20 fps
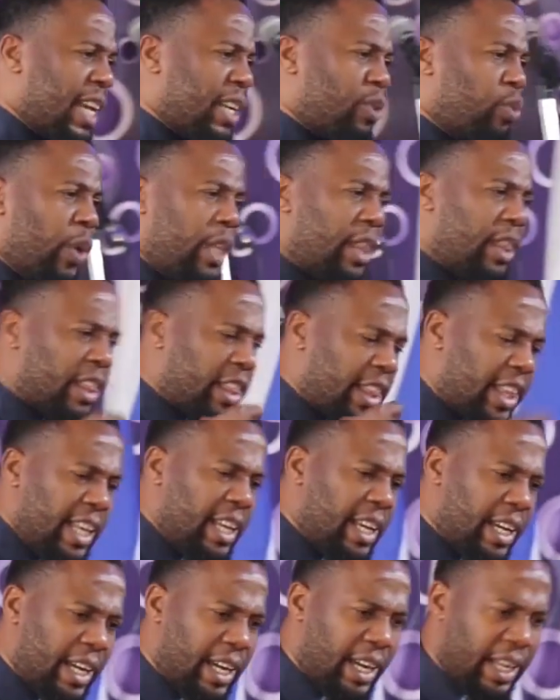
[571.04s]
that we
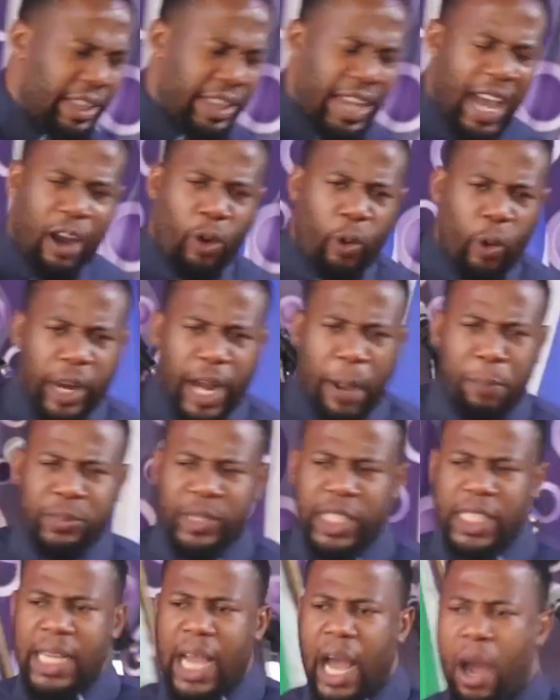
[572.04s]
think, they are
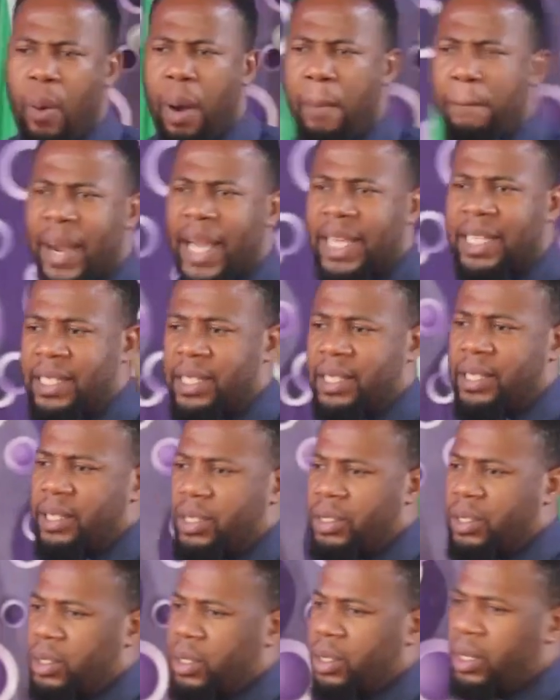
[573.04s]
corrupting our
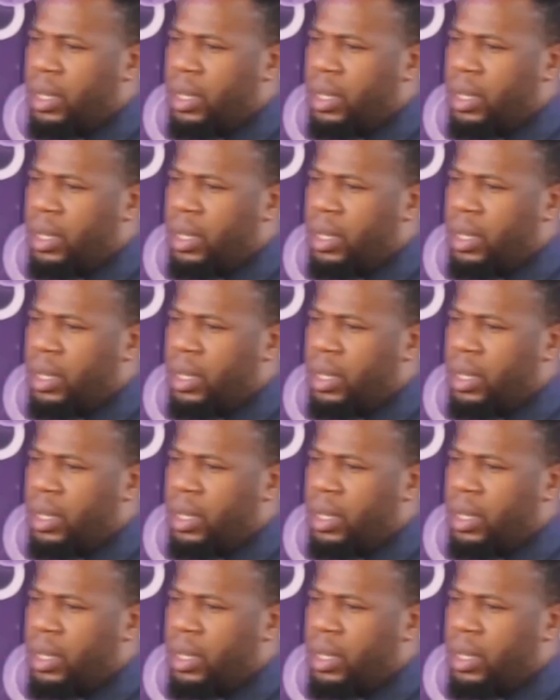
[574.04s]
minds.